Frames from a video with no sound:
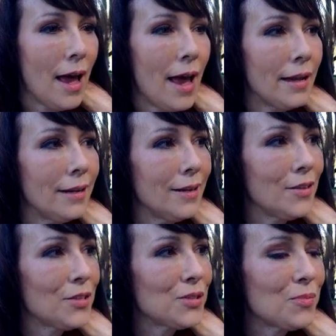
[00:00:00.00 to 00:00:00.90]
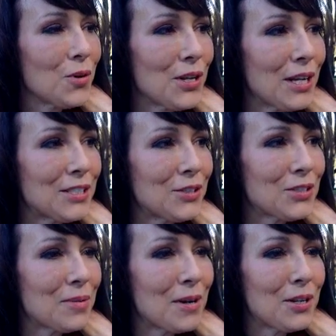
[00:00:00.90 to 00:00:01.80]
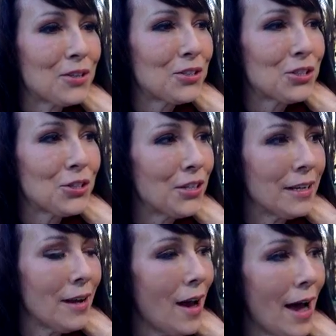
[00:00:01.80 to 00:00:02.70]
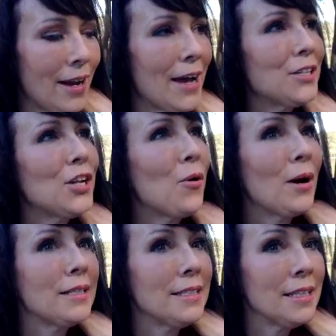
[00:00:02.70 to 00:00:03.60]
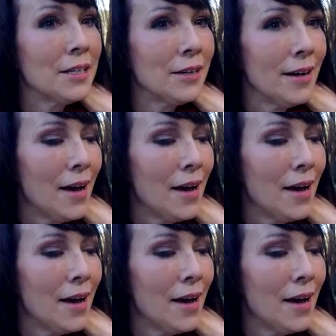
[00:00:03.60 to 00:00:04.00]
and this morning I took somebody on a journey, and I had no idea,